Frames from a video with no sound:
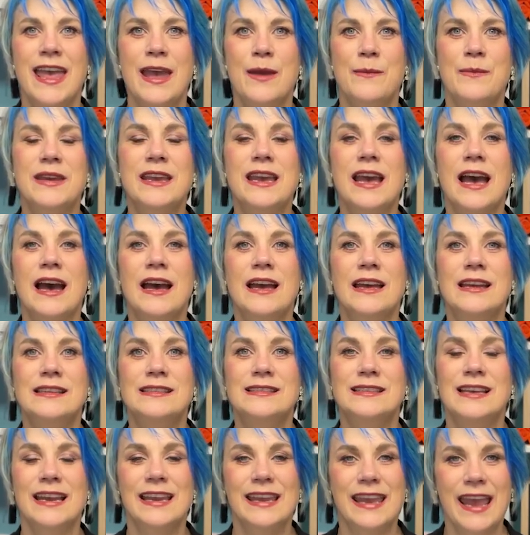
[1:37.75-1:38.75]

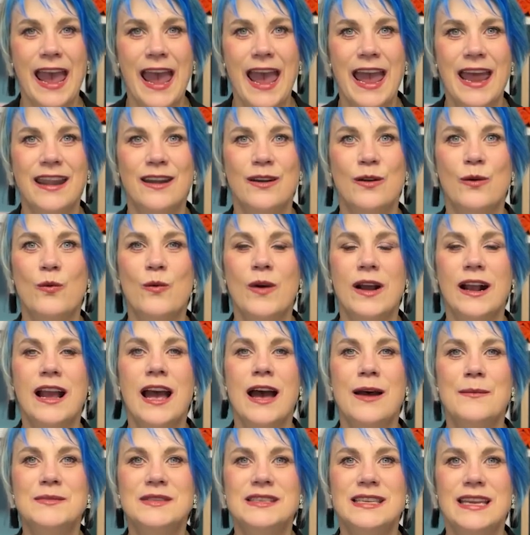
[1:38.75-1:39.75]
Because again, what
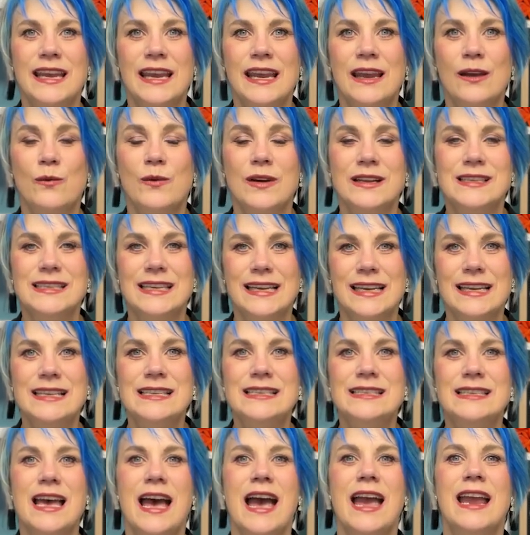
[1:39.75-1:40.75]
comes in, what's
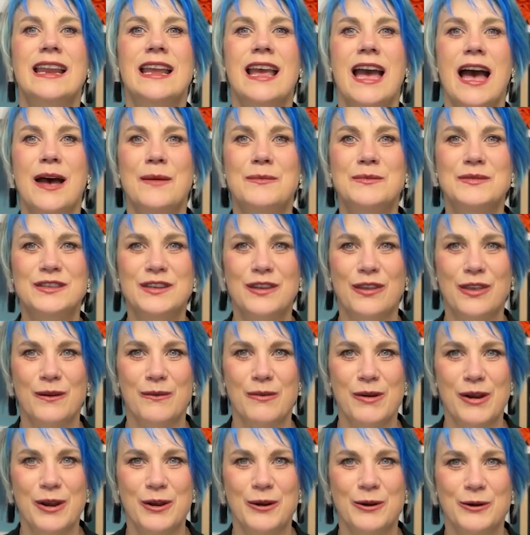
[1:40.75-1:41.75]
inside comes
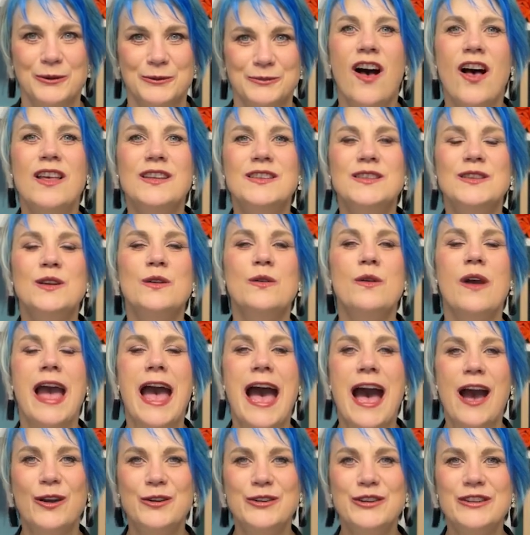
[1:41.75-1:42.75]
through. Also,
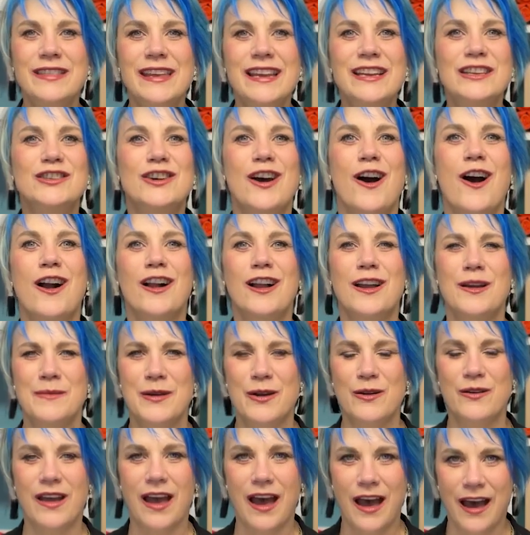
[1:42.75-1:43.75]
how do they talk
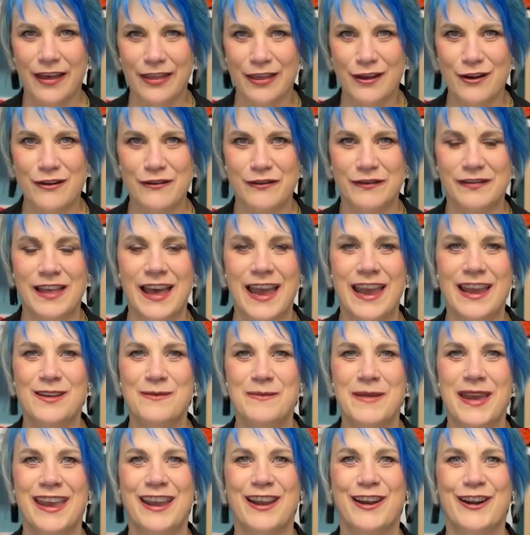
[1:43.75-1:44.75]
about other flag
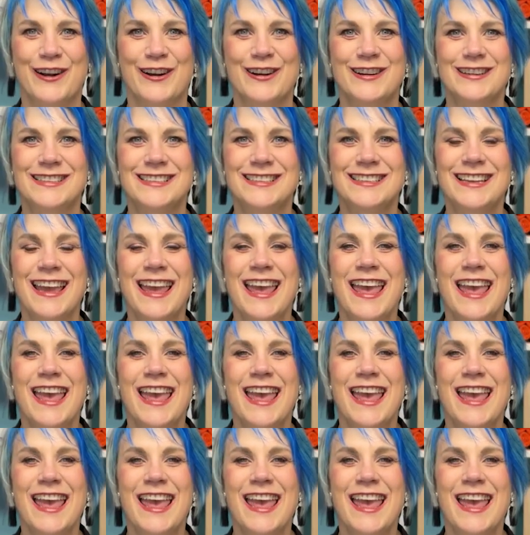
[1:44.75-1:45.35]
makers?